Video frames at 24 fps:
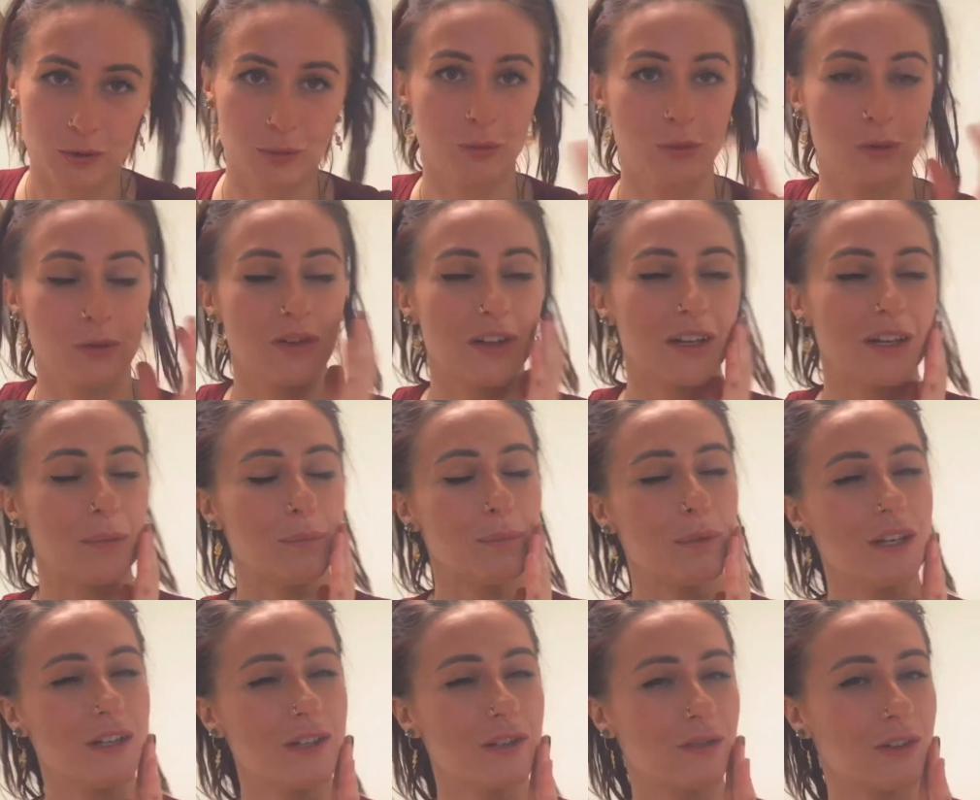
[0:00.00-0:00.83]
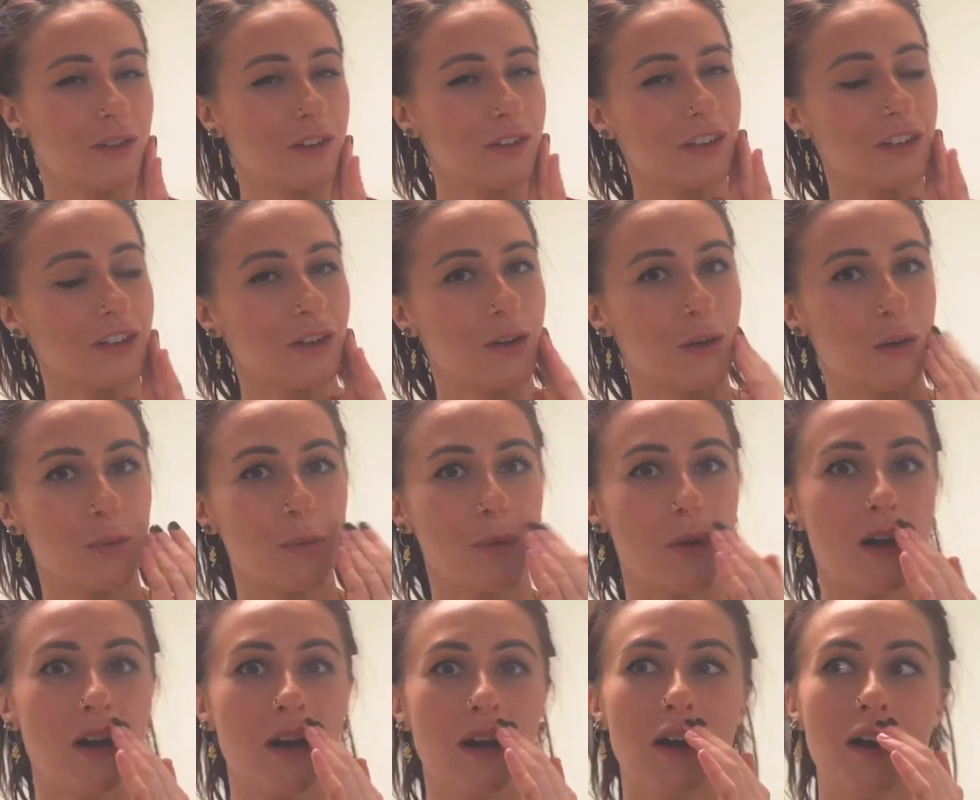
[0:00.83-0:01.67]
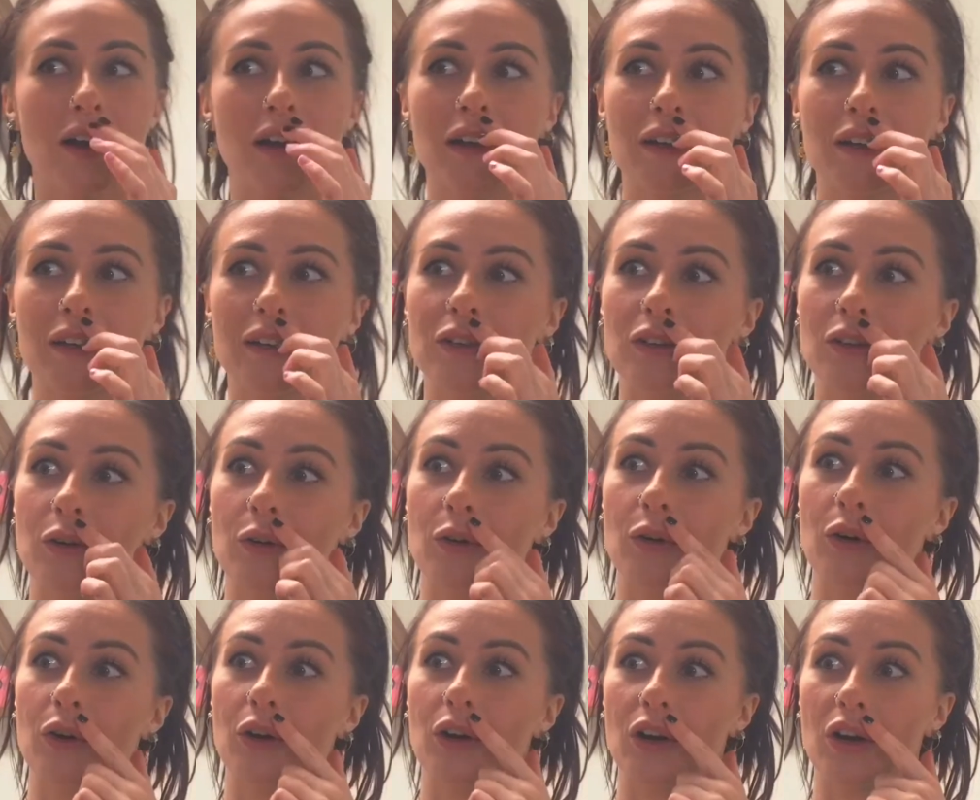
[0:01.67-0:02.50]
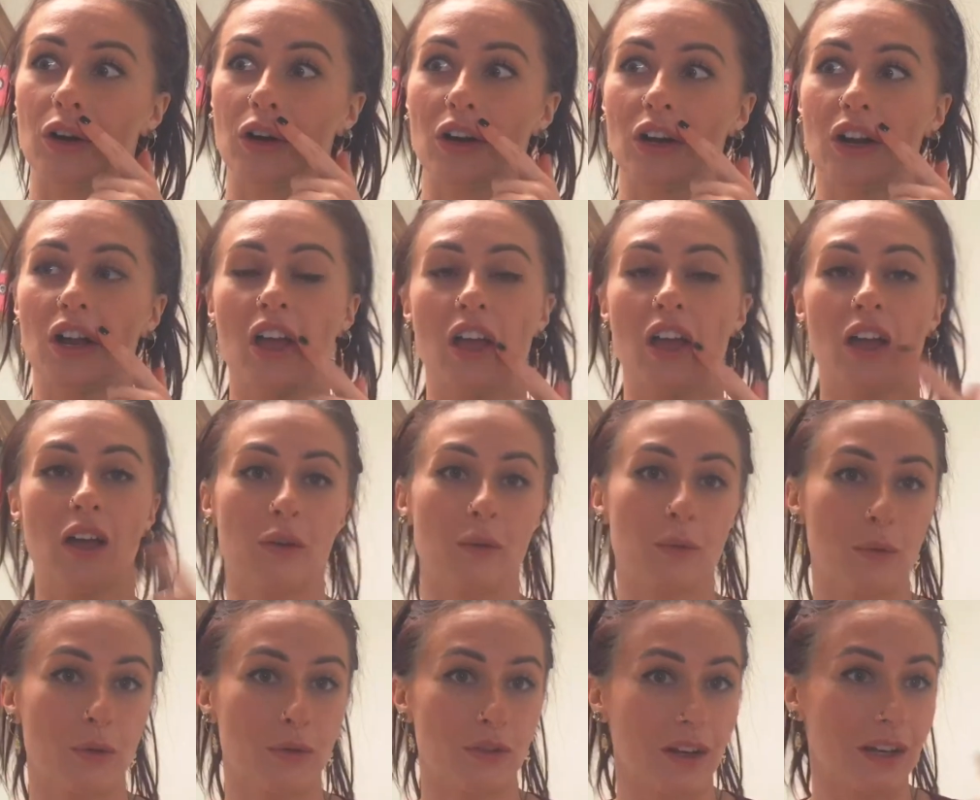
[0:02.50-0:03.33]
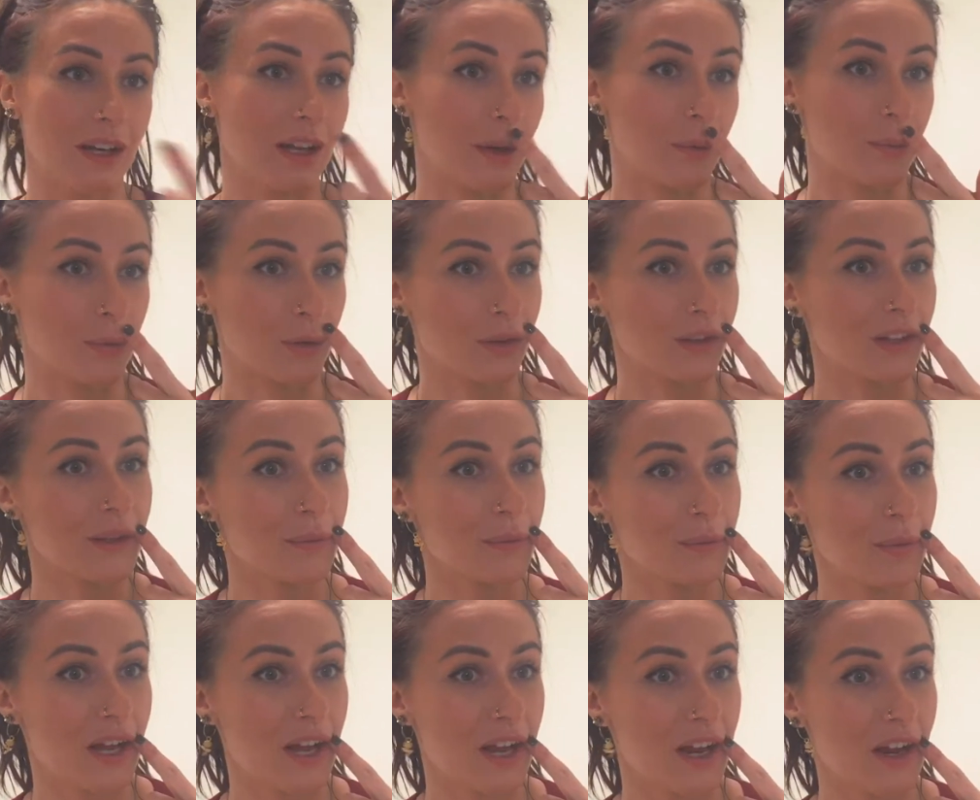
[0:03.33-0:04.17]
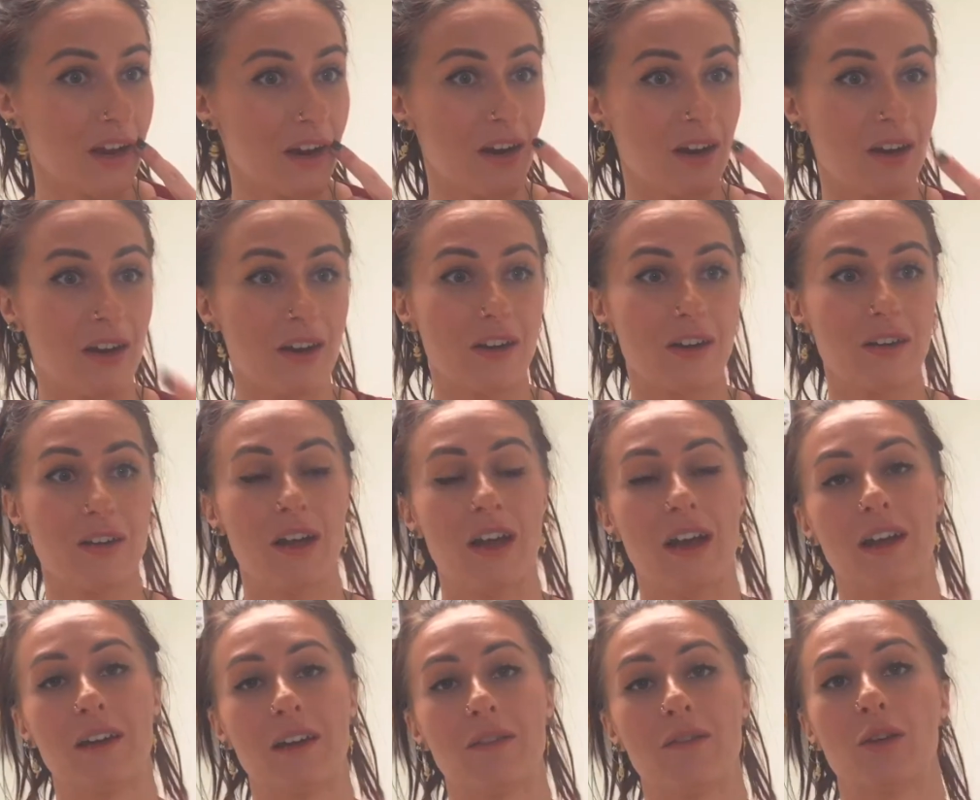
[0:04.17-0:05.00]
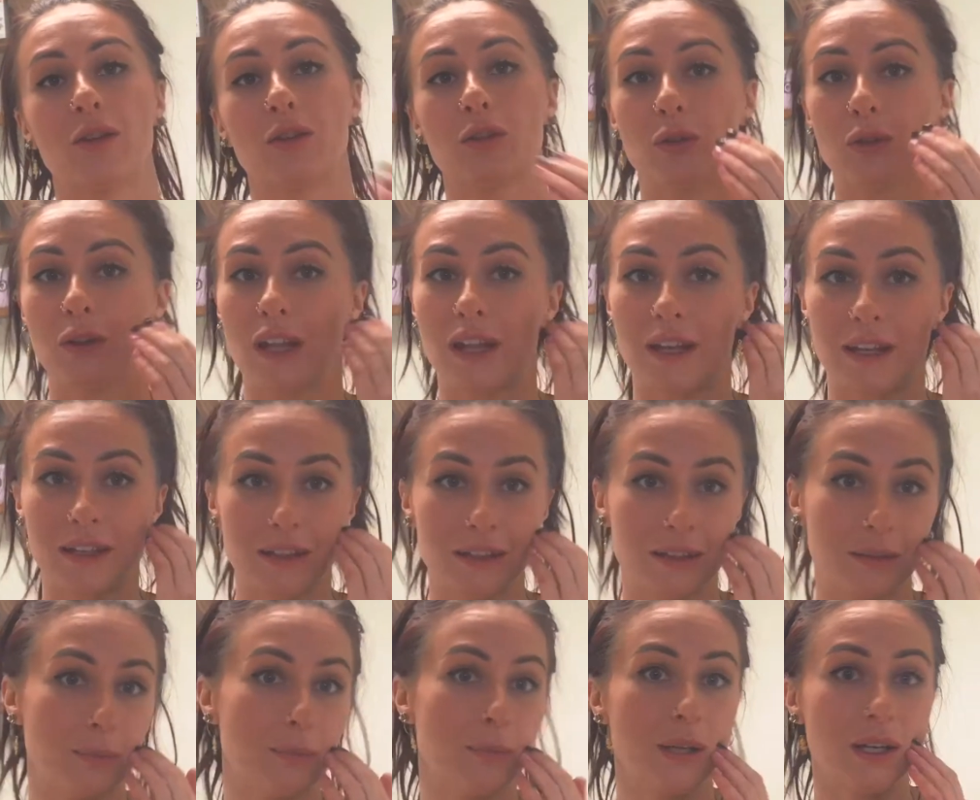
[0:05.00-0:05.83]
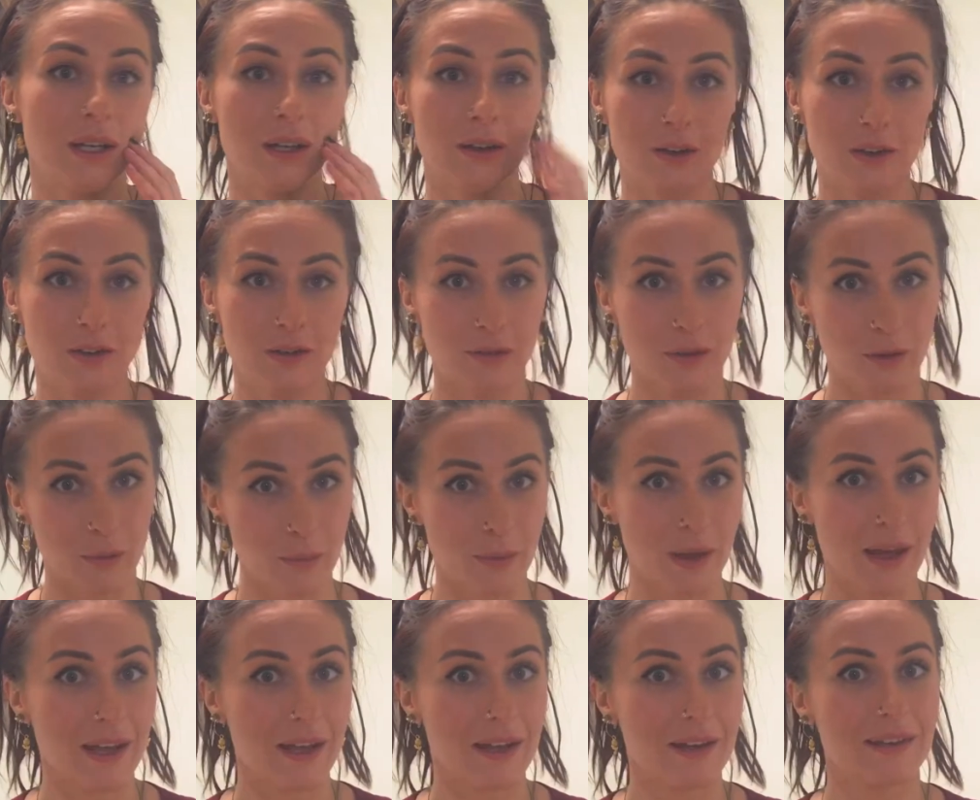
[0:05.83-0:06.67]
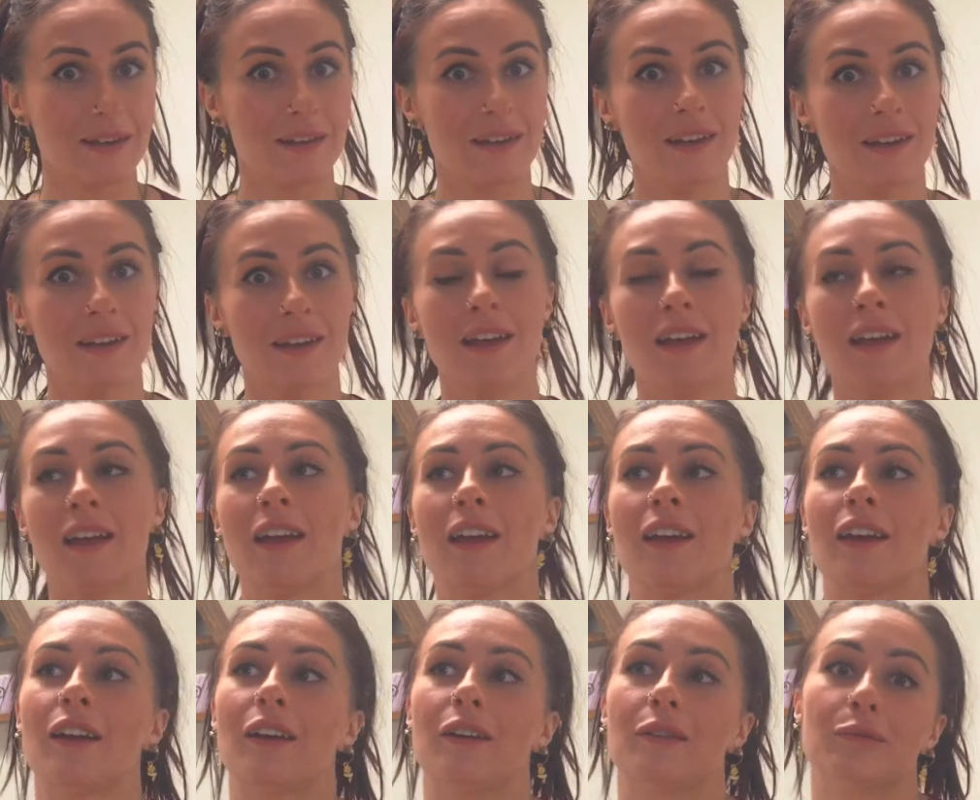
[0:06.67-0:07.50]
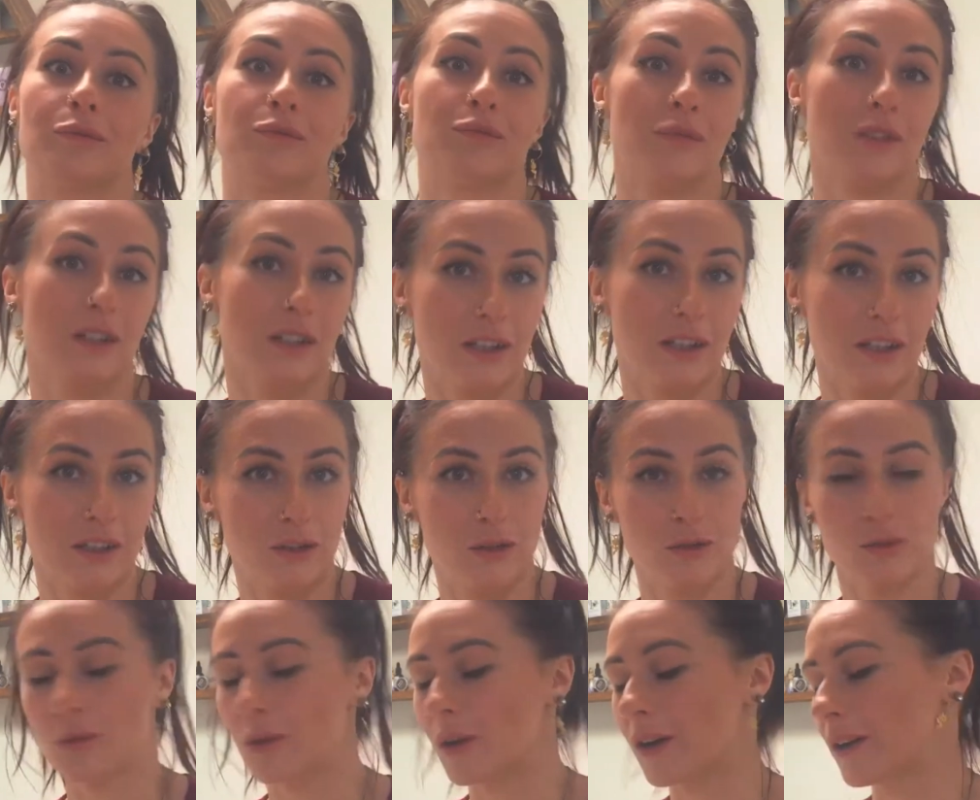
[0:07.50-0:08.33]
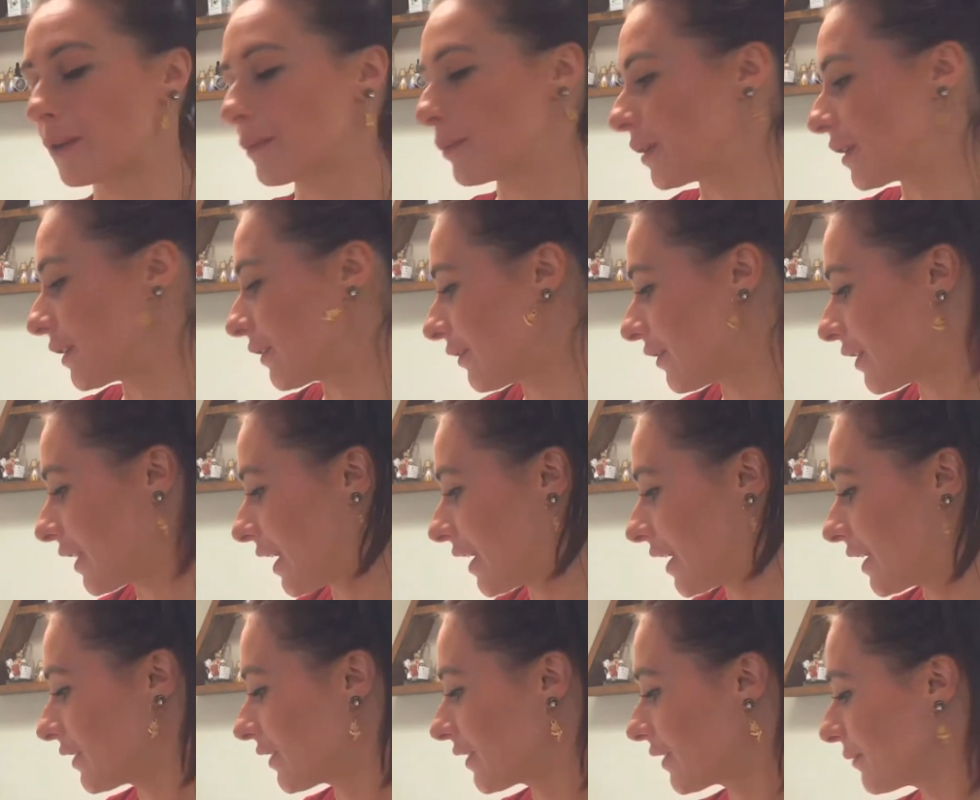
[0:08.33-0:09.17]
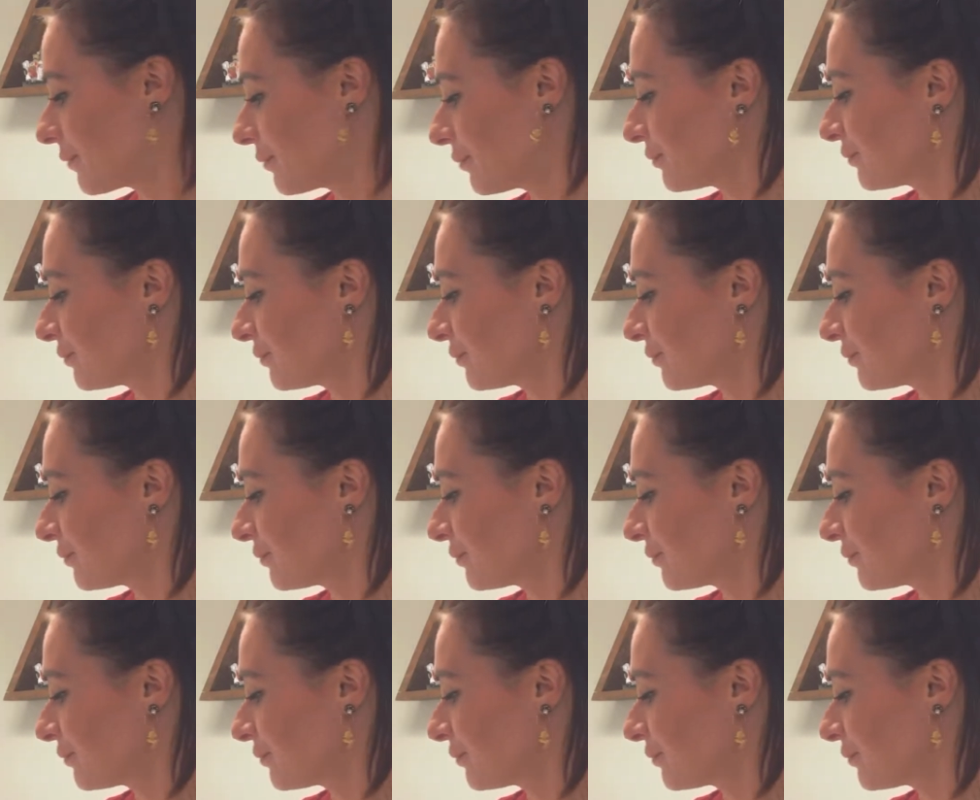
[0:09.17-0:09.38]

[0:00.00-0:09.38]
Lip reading: remove any peach fuzz that you don't want, or remove any upper lip hair. I've also lined beards for men. Can do quite a bit of things.